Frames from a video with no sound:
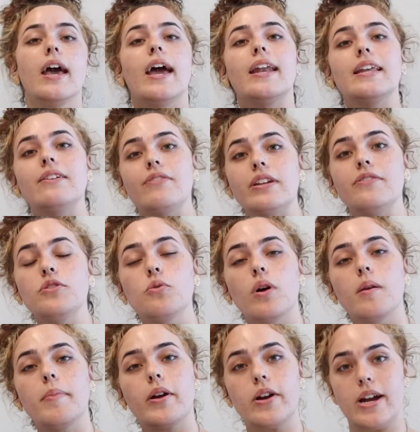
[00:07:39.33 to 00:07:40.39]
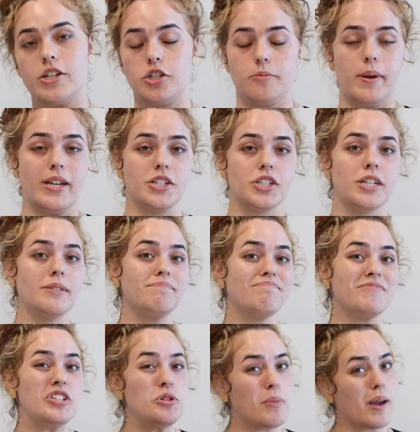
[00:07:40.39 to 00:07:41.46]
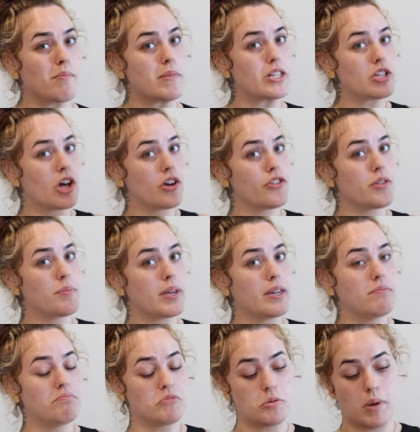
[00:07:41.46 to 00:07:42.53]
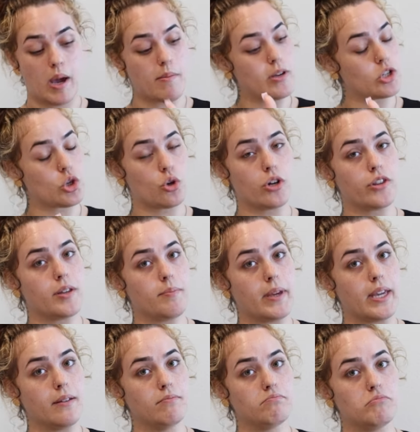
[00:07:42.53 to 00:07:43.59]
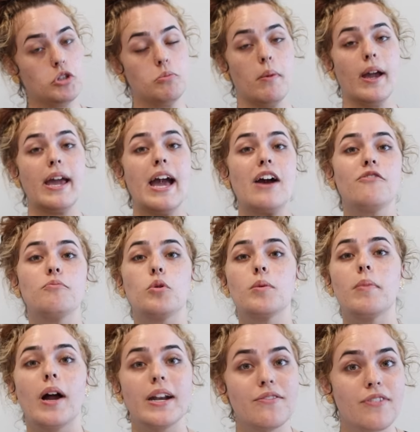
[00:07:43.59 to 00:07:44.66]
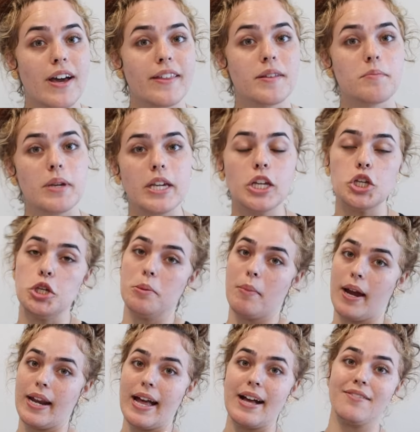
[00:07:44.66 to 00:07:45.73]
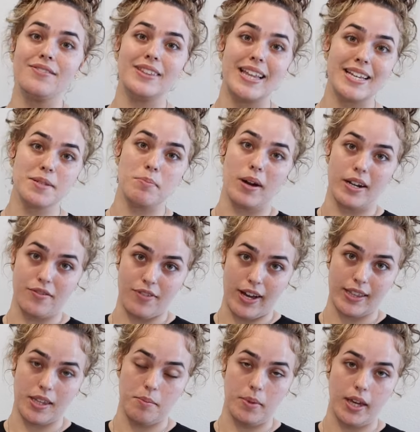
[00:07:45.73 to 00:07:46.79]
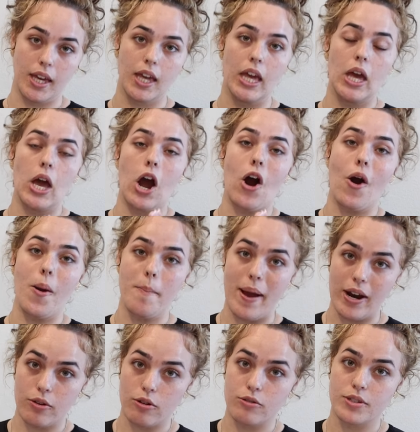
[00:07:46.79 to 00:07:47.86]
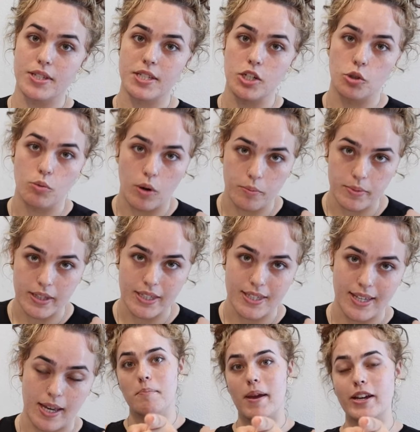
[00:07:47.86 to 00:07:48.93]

And even if you are a bariatric patient, you might be taller than me, you might be shorter than me, you might have more body fat than me, you might have less body fat than me. Our macros still won't be the same.